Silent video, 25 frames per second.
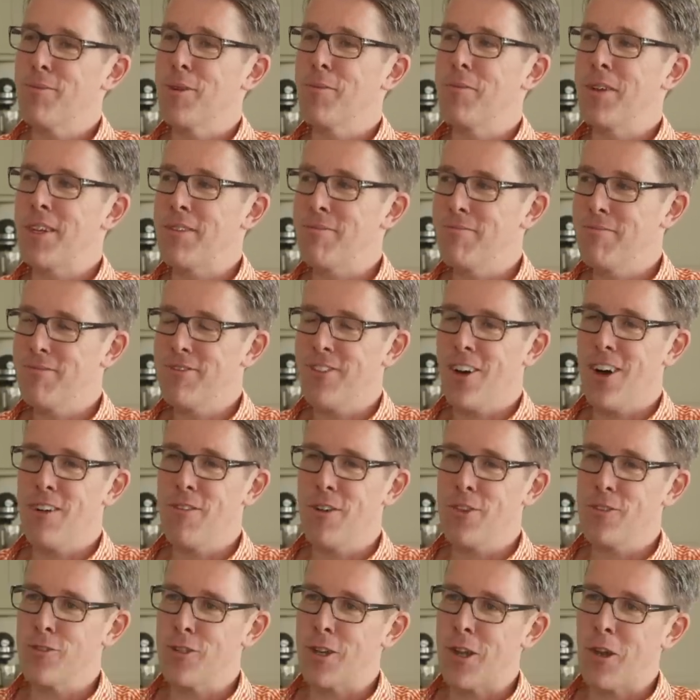probably
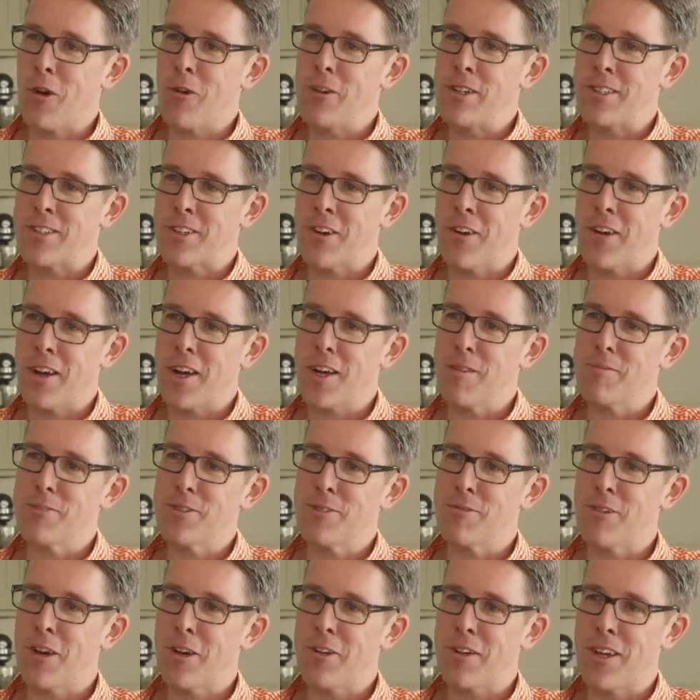500 lorries going up
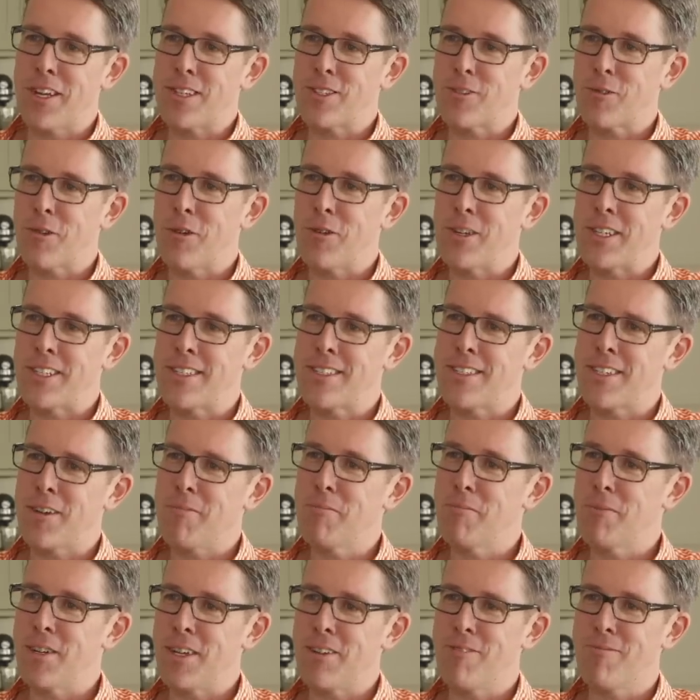to Ronez's quarry to
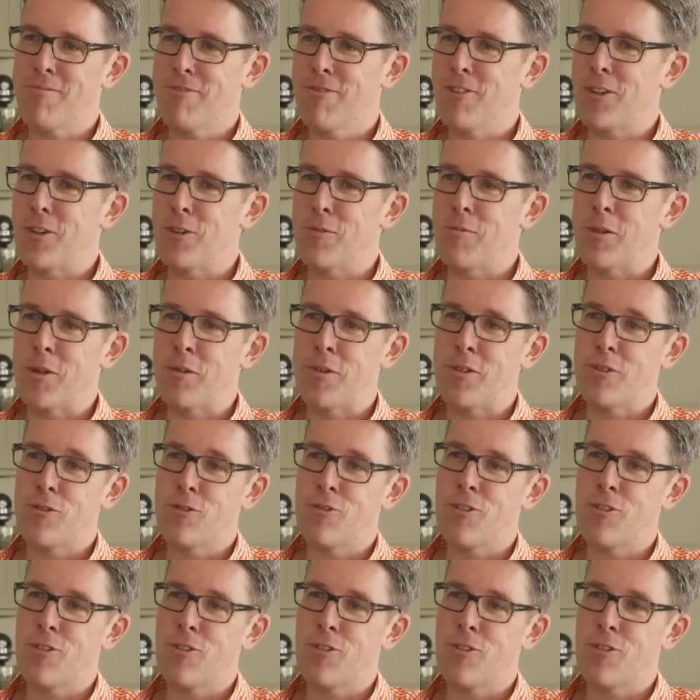dump it filled me with